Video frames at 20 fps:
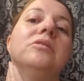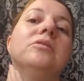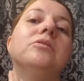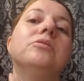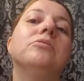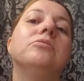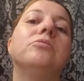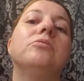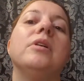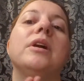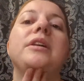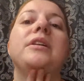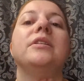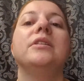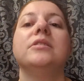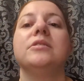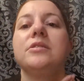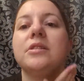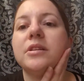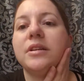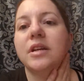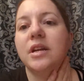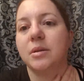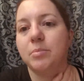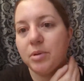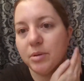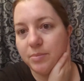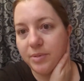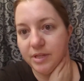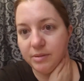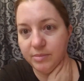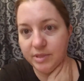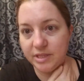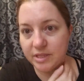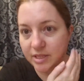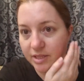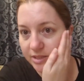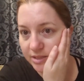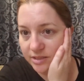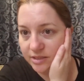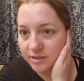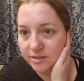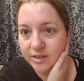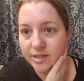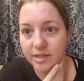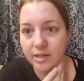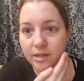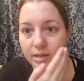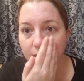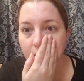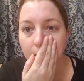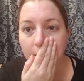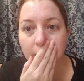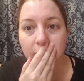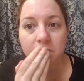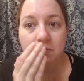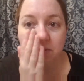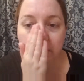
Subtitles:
redness and hyperpigmentation like I have.